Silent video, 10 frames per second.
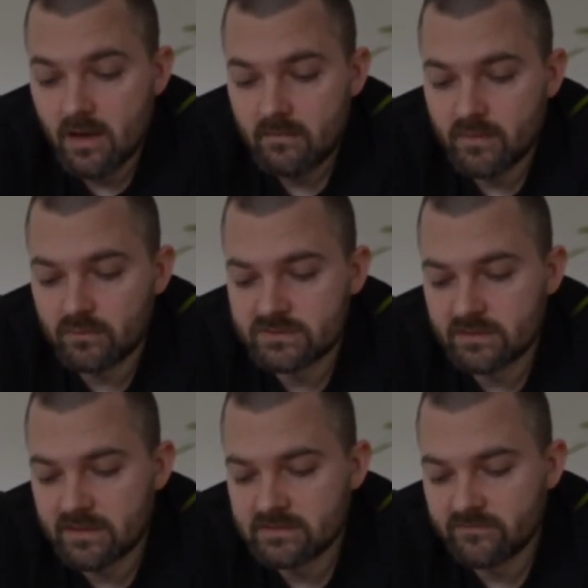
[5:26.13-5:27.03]
but
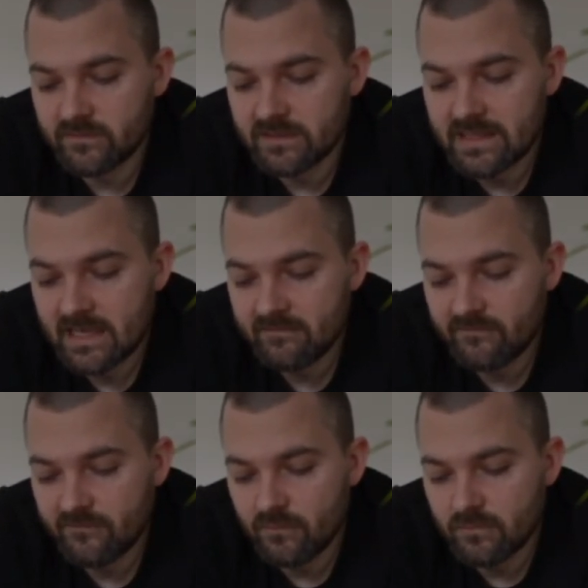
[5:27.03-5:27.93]
also interviewing Kate
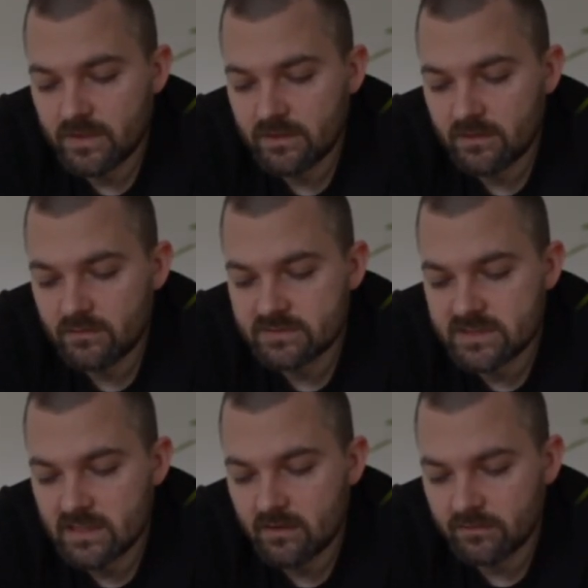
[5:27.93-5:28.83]
Foreman, who's
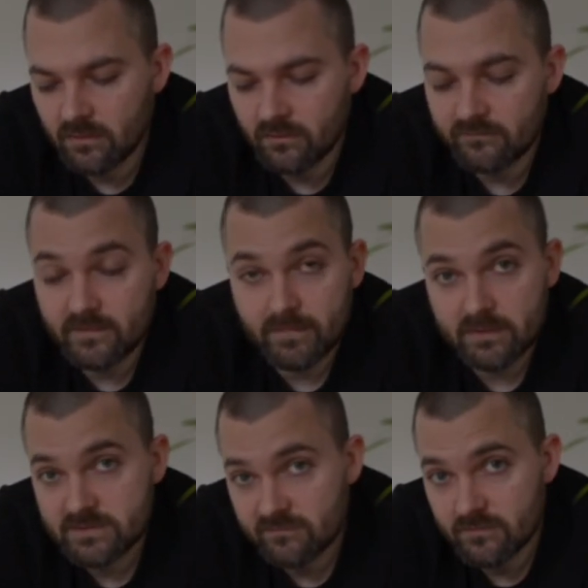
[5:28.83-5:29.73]
the owner of the
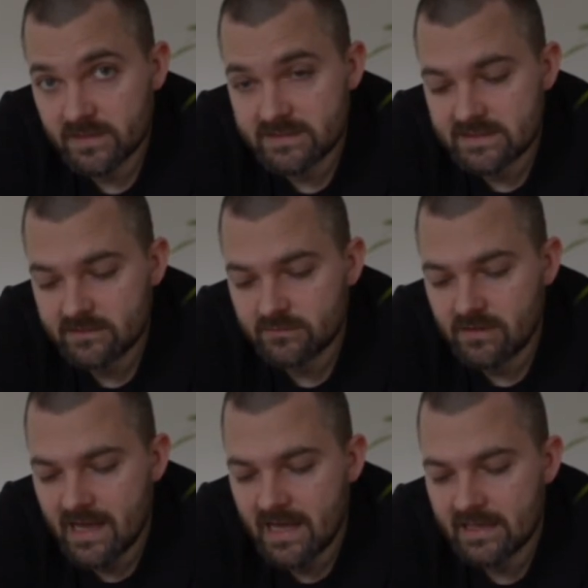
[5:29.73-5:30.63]
Post Room in
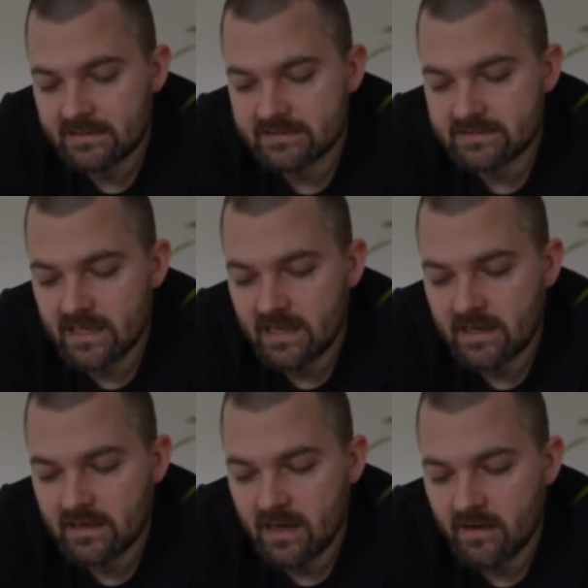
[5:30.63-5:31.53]
Deal and
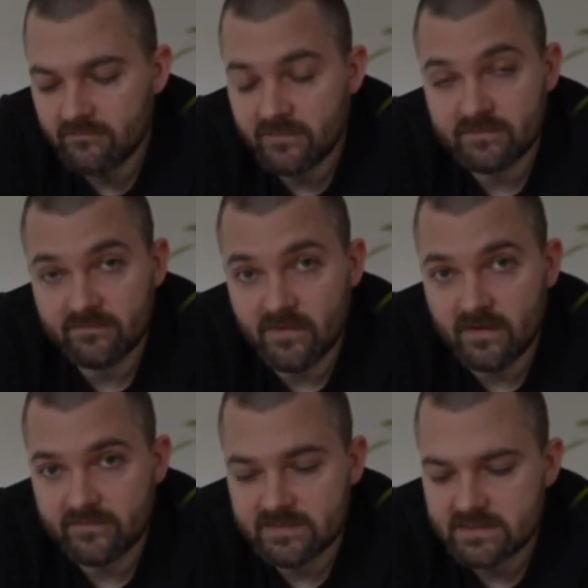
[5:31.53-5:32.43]
Hut
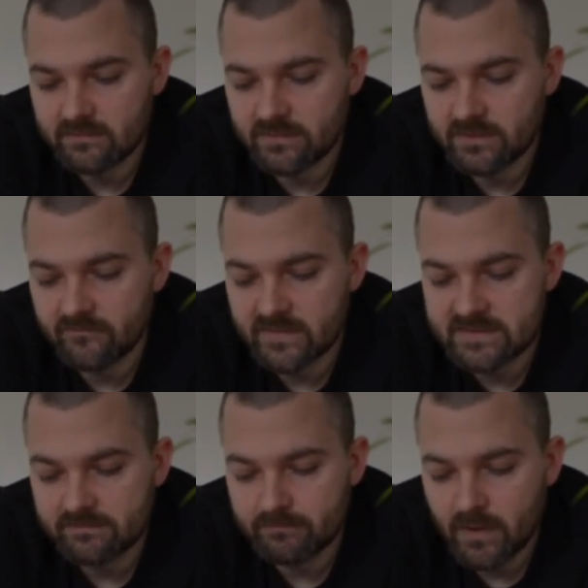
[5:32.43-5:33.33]
55 in Deal. And you can
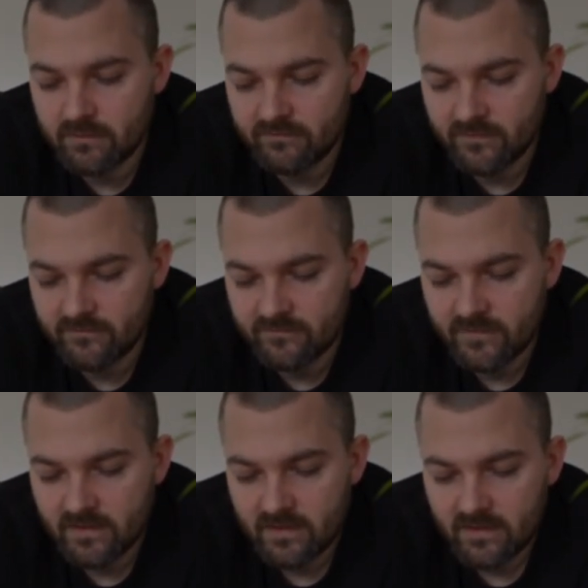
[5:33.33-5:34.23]
visit both of
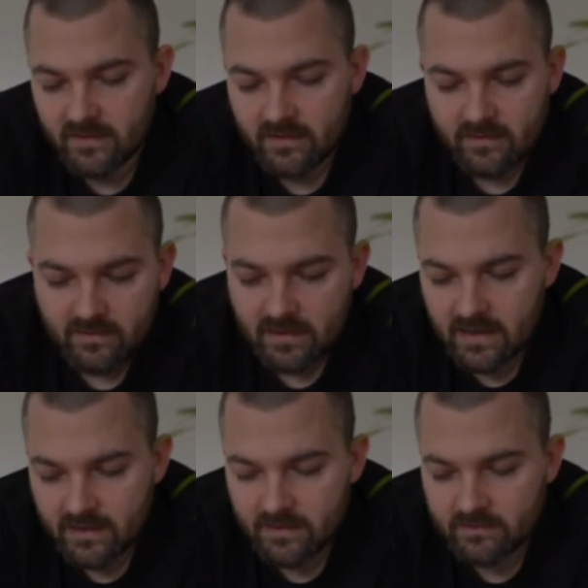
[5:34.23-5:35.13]

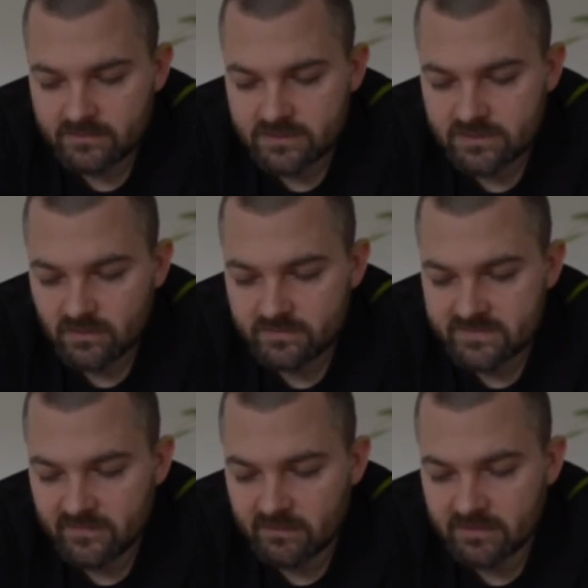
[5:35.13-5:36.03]
those shops
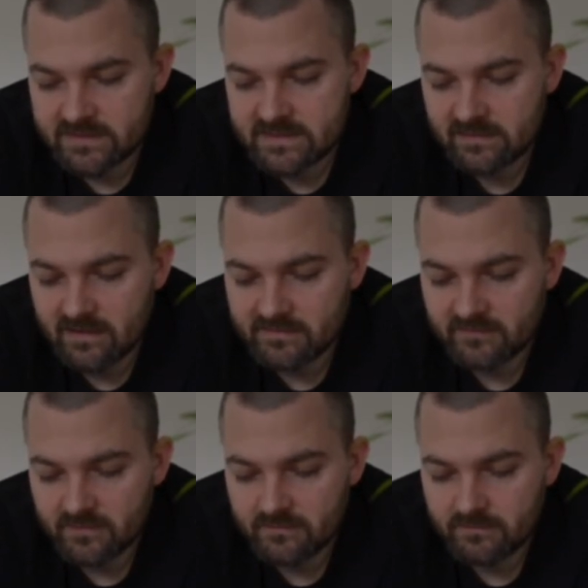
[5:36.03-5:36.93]
of their own Instagram
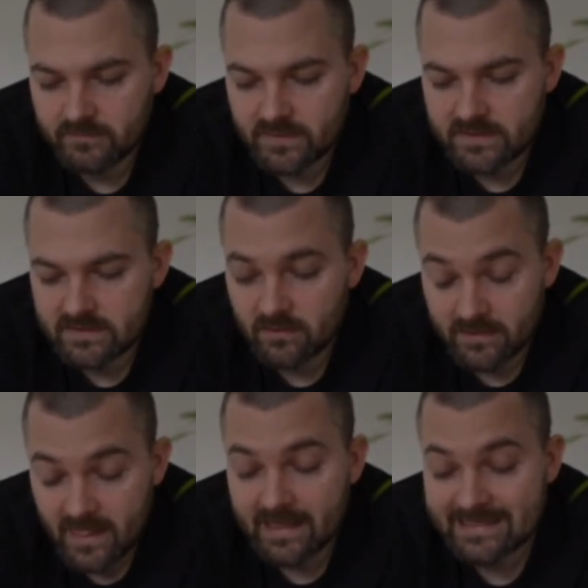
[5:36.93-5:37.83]
group
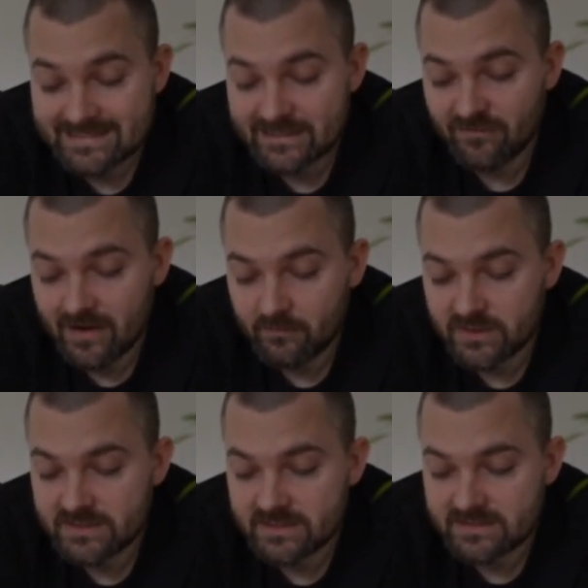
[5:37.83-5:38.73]
on their Instagram,
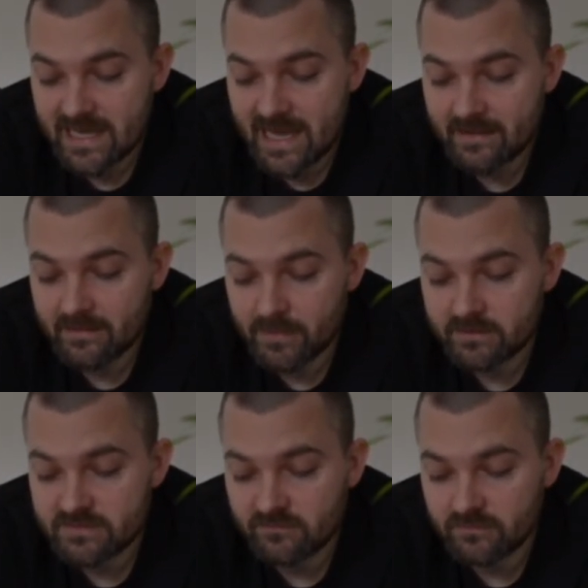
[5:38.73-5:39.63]
which is at the
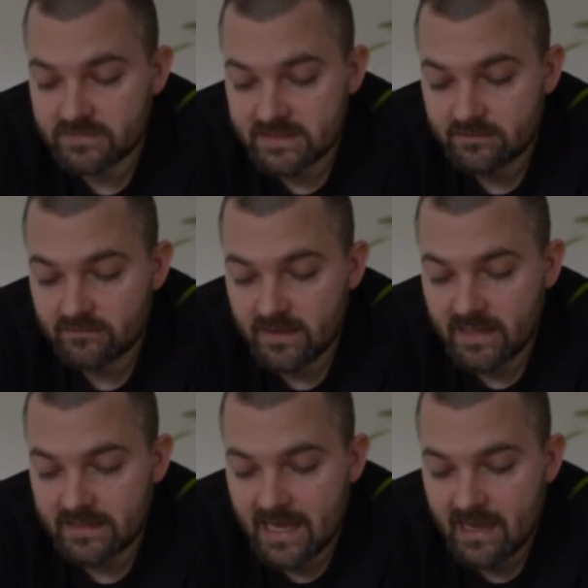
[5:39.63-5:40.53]
Post Room Deal
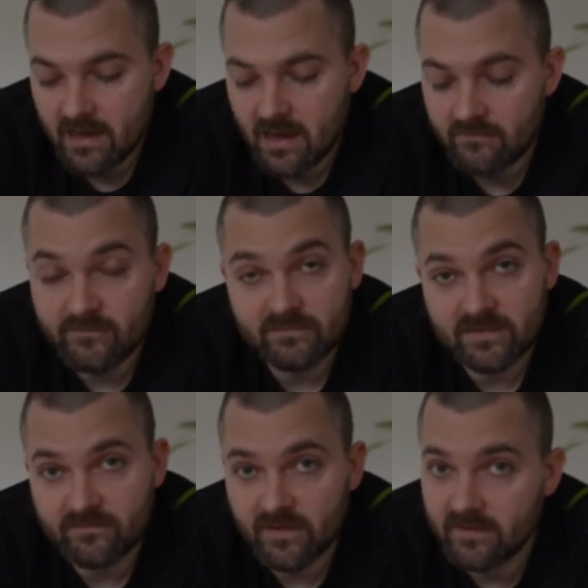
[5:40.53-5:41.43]
and at Hut
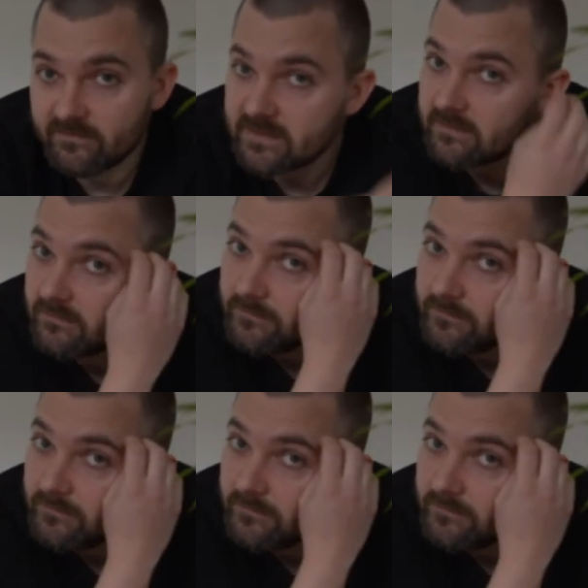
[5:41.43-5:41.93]
55 Deal.